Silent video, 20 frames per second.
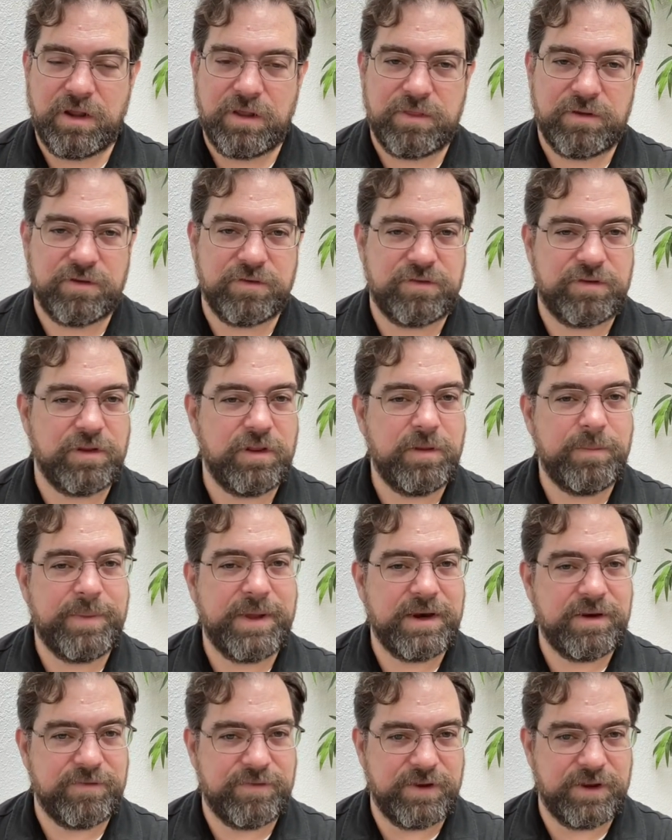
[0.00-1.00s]
There's still a
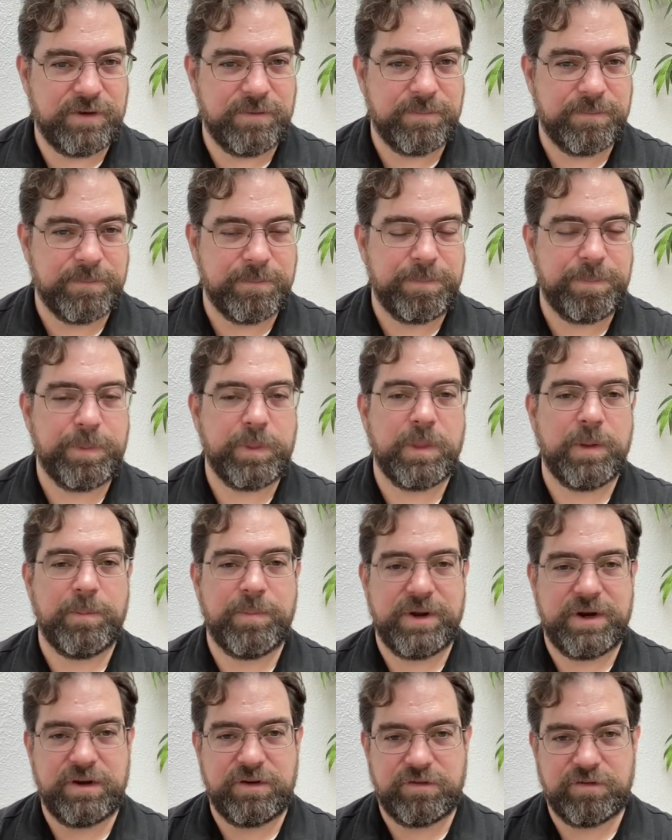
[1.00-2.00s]
benefit,
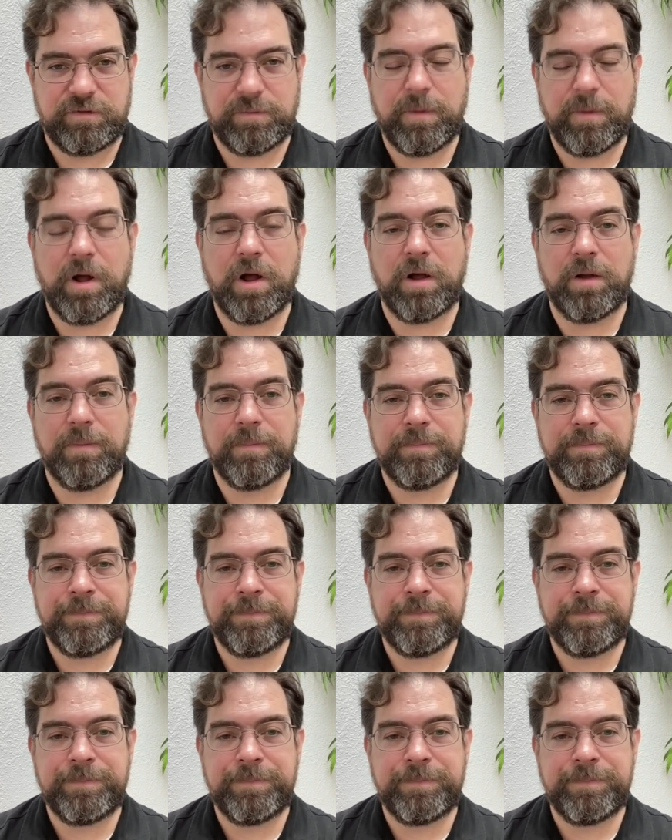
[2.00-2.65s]
but it's small.